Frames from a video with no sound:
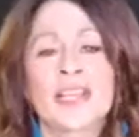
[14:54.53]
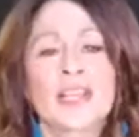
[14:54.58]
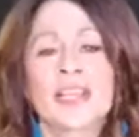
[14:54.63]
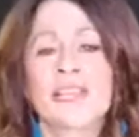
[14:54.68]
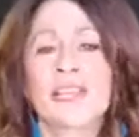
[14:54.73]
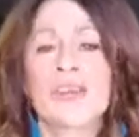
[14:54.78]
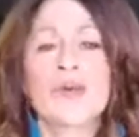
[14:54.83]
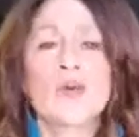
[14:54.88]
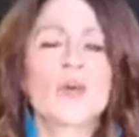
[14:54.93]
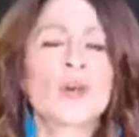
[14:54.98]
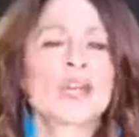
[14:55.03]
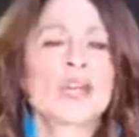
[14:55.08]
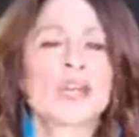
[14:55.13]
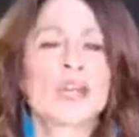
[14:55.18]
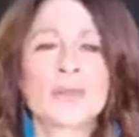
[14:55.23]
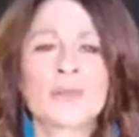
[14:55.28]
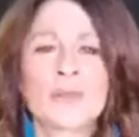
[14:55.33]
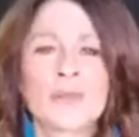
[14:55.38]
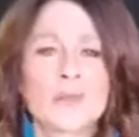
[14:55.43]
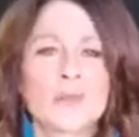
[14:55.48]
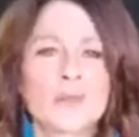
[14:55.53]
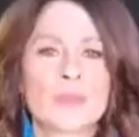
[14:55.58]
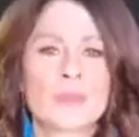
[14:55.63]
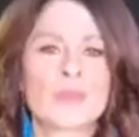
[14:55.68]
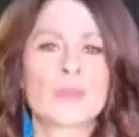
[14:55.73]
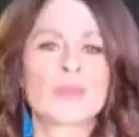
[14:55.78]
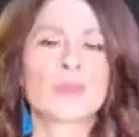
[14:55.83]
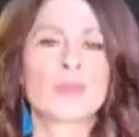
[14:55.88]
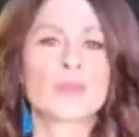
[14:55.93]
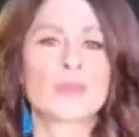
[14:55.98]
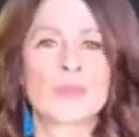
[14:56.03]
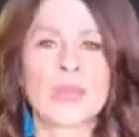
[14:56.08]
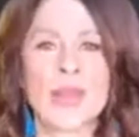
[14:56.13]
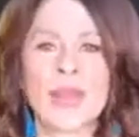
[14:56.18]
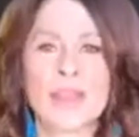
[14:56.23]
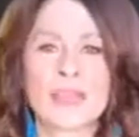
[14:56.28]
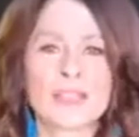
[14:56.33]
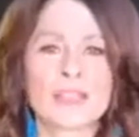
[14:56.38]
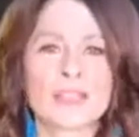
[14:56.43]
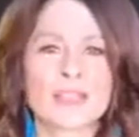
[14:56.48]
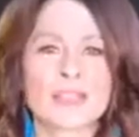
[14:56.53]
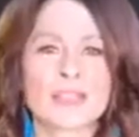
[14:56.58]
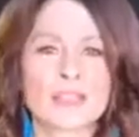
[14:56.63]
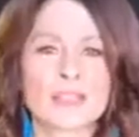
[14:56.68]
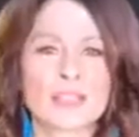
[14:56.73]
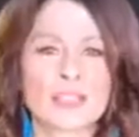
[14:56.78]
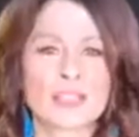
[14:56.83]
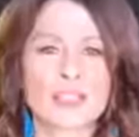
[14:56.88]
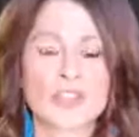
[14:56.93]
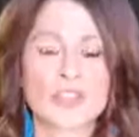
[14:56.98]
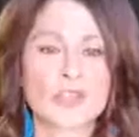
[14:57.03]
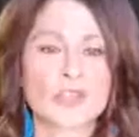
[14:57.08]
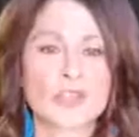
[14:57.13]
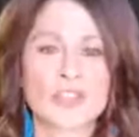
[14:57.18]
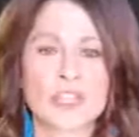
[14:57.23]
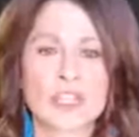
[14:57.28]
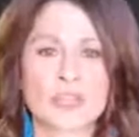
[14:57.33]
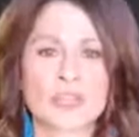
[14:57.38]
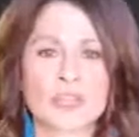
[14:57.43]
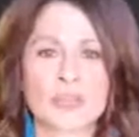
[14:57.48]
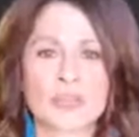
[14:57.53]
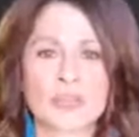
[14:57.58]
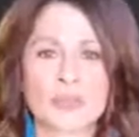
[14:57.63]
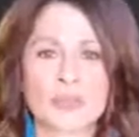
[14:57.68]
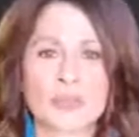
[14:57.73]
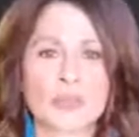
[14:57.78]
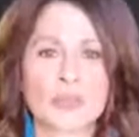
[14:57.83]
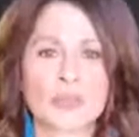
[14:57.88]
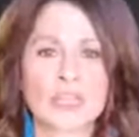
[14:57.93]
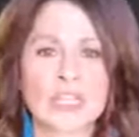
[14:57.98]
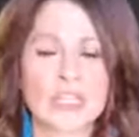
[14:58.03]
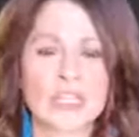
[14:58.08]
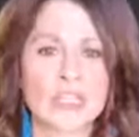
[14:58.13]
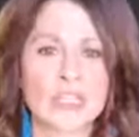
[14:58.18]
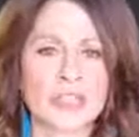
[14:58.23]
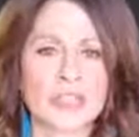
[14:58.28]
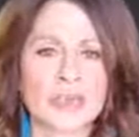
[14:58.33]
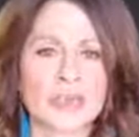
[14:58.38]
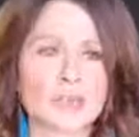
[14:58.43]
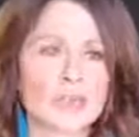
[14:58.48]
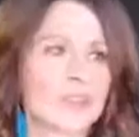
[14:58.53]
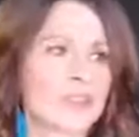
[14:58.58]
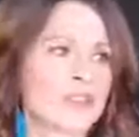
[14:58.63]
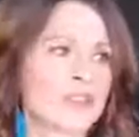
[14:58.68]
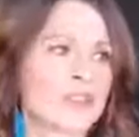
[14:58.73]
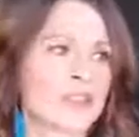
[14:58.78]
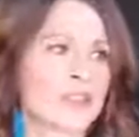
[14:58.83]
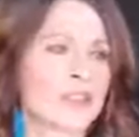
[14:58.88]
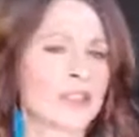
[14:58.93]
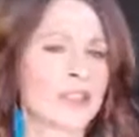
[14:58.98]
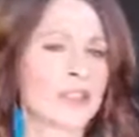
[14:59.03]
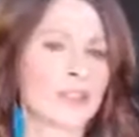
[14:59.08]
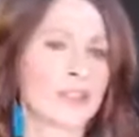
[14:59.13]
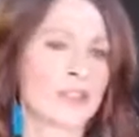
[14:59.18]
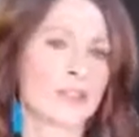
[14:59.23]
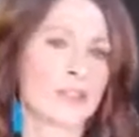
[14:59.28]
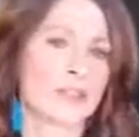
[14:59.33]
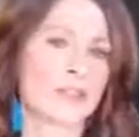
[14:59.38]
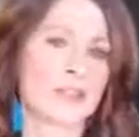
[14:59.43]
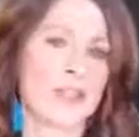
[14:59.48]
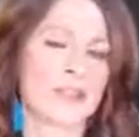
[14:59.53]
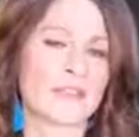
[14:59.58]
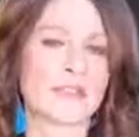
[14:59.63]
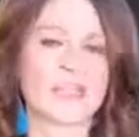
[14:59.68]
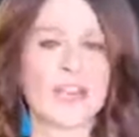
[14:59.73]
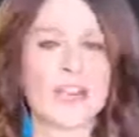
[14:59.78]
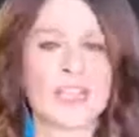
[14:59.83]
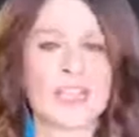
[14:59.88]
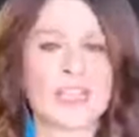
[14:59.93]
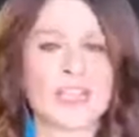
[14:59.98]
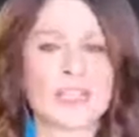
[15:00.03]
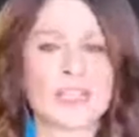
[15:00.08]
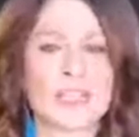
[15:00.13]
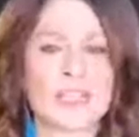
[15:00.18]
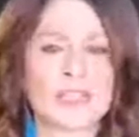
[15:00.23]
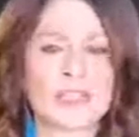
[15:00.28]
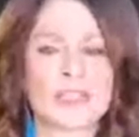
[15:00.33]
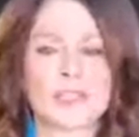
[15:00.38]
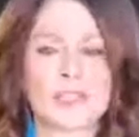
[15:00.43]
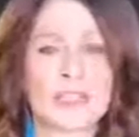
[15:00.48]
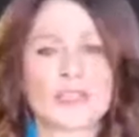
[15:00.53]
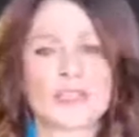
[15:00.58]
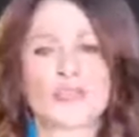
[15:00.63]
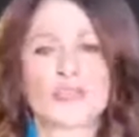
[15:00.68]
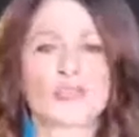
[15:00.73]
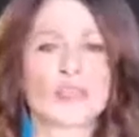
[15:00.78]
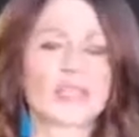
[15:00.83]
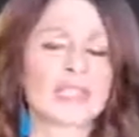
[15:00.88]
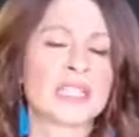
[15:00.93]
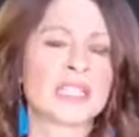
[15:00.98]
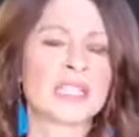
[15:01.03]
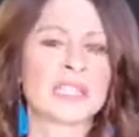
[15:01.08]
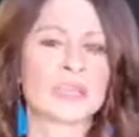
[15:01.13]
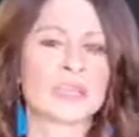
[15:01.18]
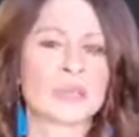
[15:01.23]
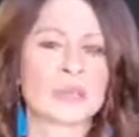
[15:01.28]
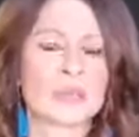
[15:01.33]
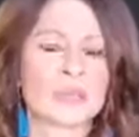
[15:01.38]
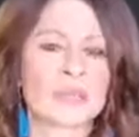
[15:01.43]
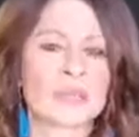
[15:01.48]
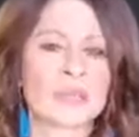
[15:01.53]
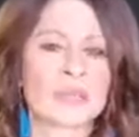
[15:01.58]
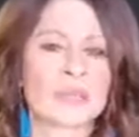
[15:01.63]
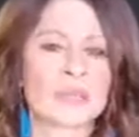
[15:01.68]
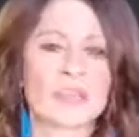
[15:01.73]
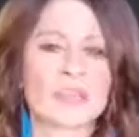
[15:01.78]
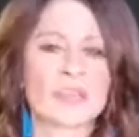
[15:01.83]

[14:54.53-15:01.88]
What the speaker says: If you want to come, back to this and do this energy pull later when you've can find a nice special place, whatever,